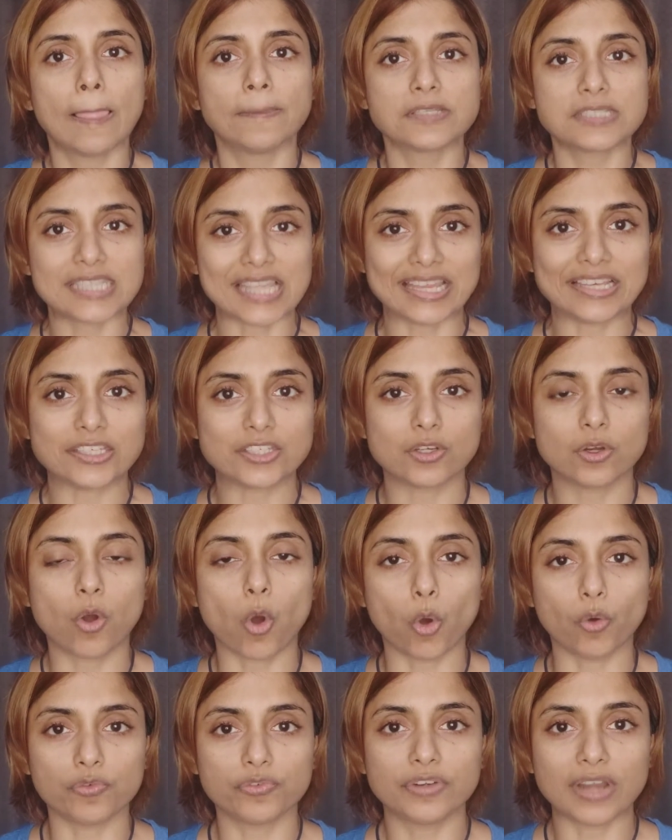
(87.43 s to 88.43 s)
center
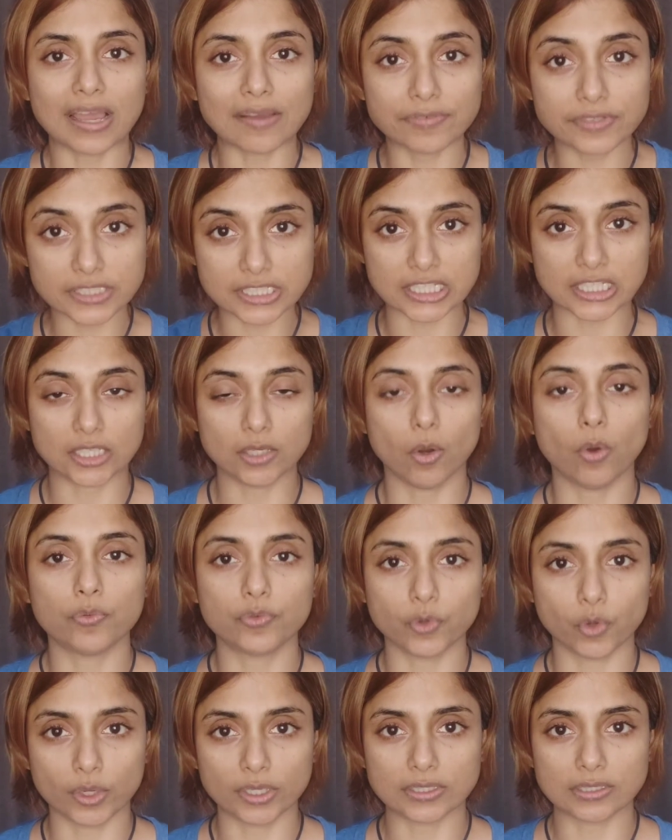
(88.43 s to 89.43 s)
of gravity of
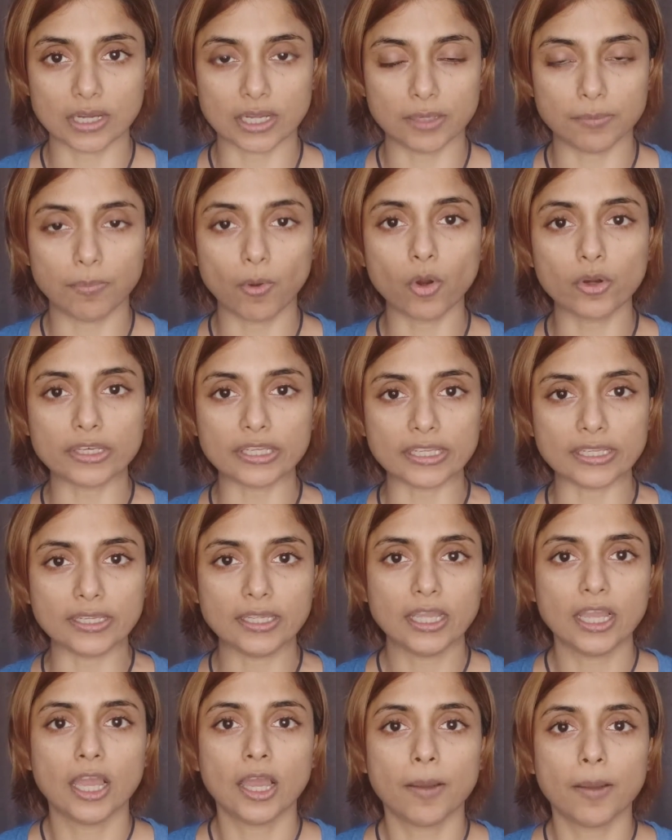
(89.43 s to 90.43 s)
your entire body